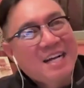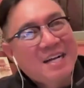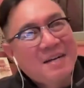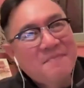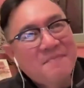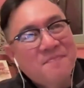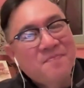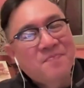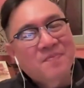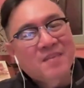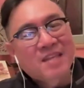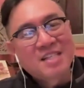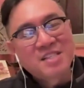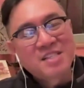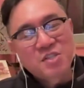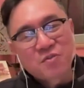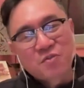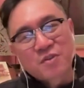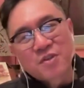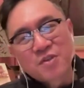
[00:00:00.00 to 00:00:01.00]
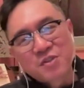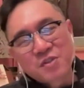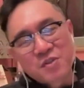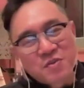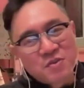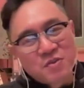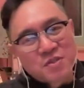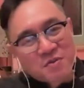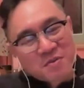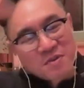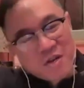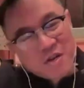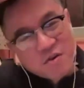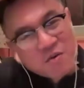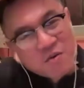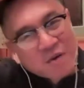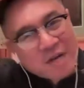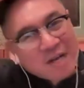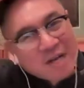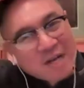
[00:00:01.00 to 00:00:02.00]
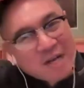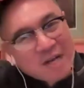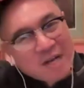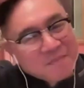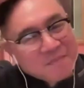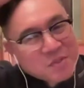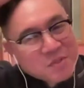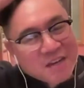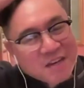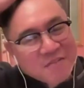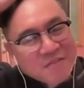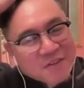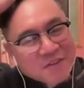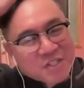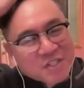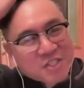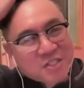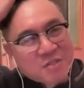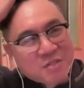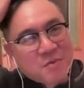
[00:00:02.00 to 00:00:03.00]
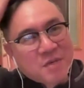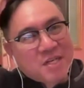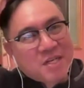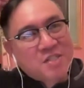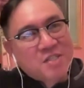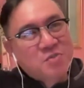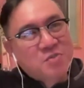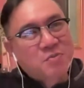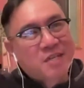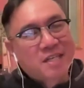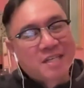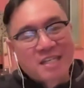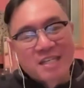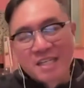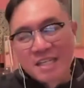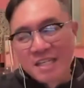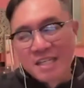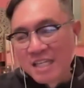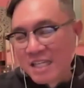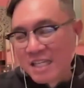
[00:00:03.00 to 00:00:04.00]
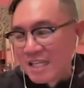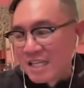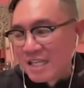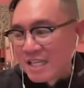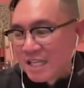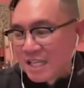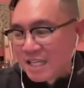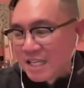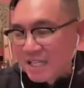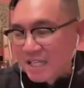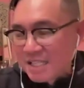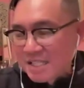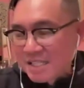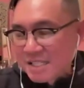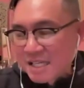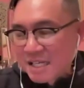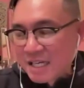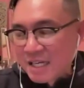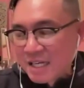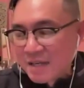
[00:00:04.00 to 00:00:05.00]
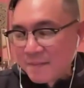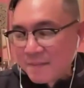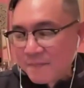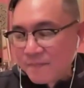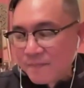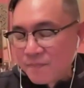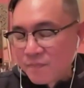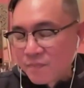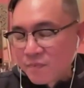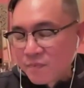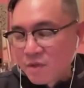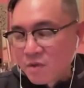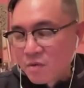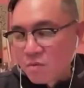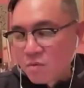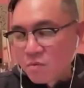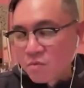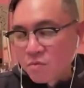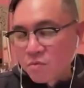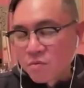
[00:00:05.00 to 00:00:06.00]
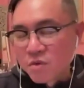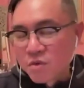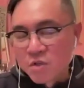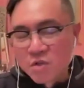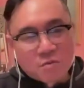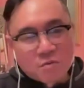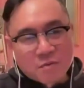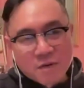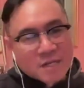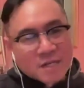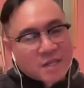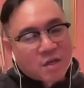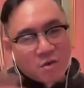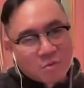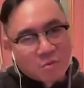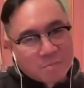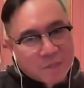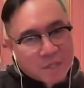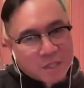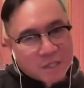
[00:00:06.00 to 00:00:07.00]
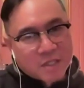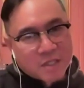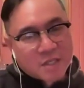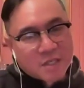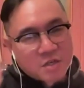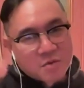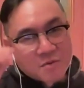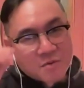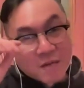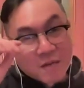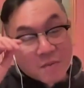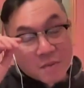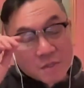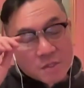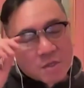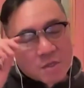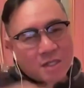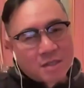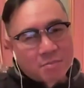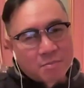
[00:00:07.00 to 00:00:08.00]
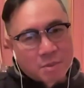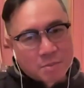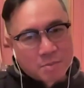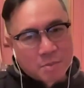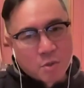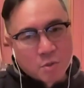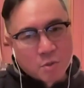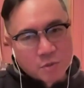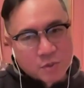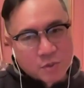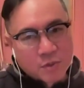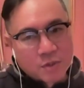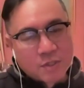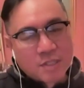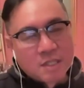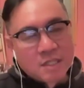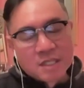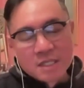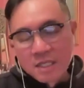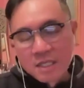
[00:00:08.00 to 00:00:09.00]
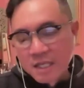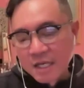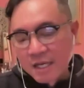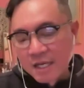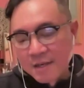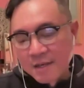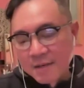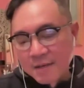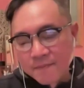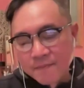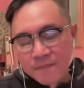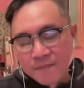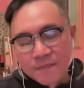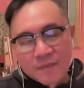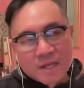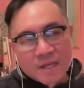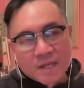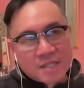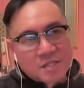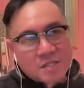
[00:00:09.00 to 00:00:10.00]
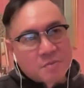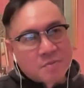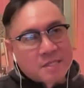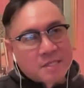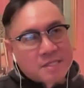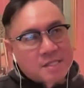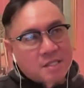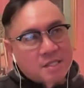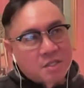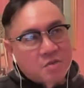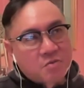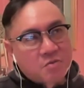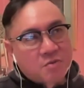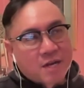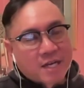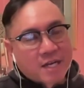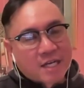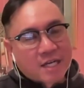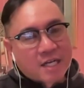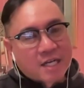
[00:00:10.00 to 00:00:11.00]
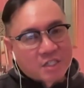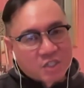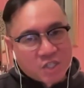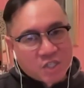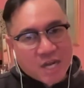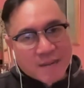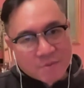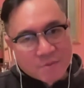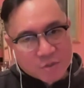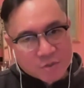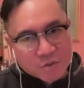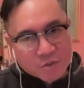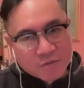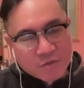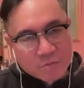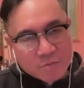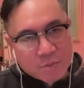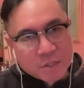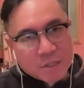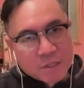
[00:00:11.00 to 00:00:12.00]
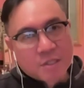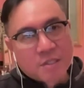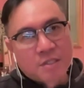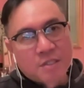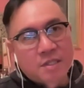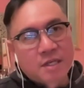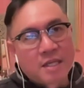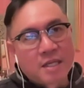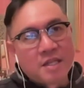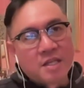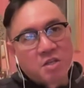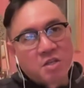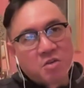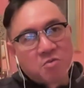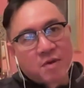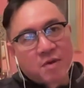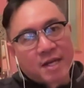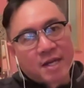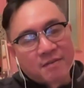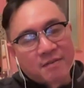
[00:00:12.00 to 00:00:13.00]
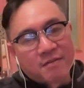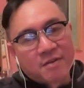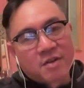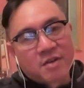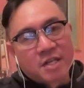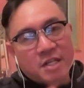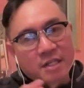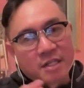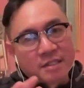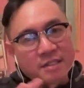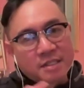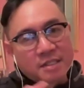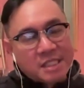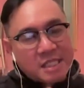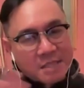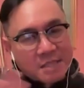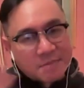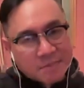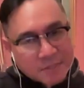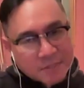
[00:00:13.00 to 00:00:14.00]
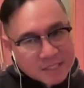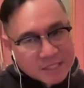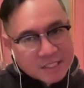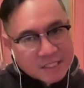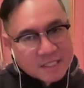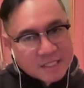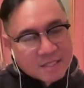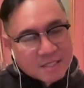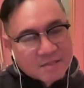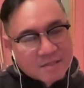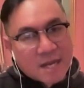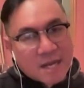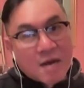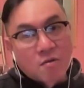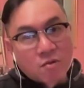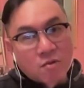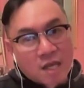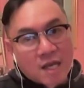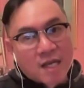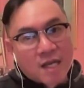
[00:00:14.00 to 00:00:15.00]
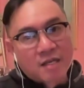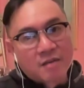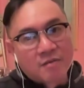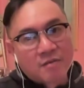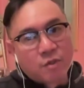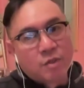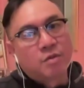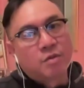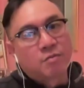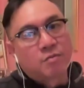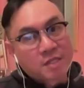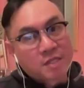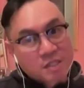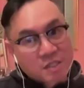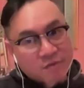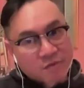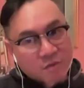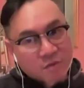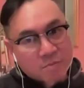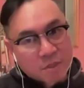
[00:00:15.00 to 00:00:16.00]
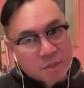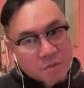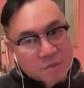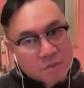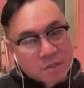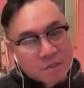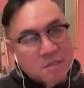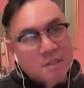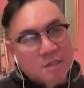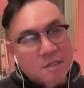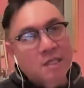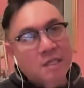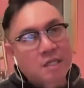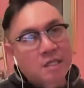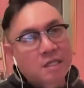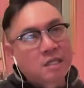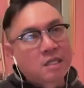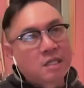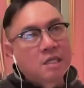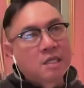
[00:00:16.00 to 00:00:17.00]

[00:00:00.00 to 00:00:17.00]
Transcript: um, and so for those of you who don't know, um, so nonfiction, when it's written, it is, um, you don't write the whole book. You write what's called a proposal. Um, and so basically, you write a chapter of your book, and then you write a very deep and detailed outline of what the rest of your book would look like.